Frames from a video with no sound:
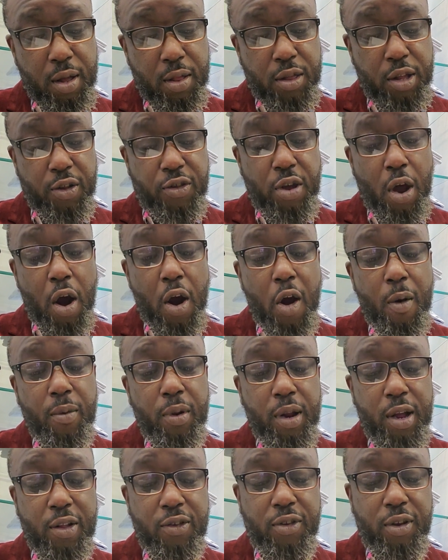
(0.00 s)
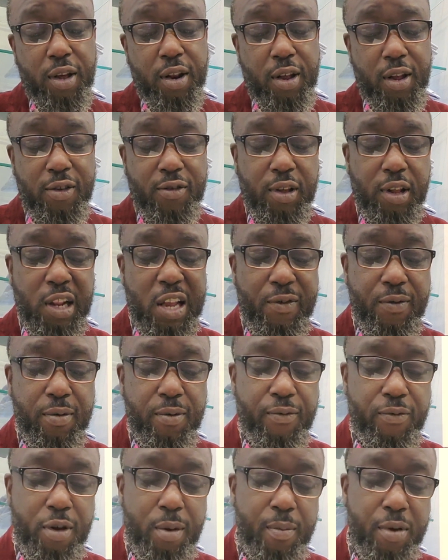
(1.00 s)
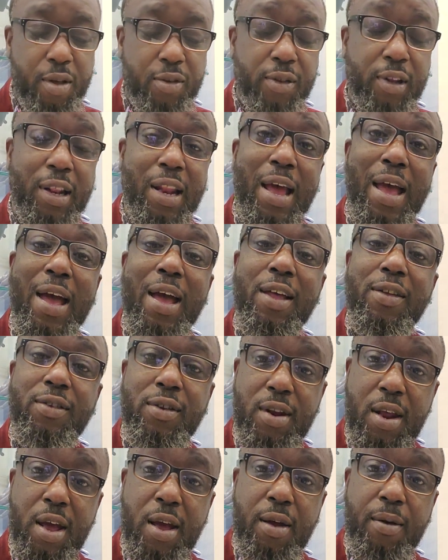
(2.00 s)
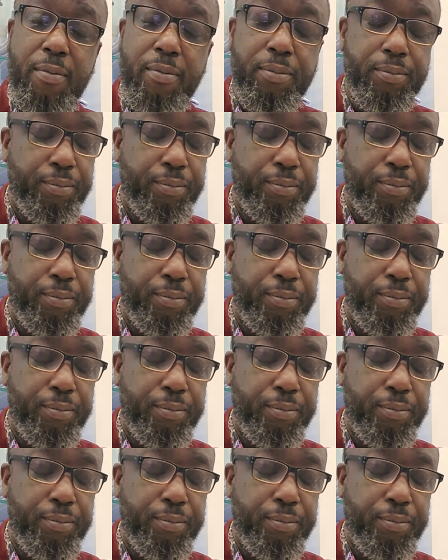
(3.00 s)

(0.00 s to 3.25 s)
The term lynching is delivered from his last name.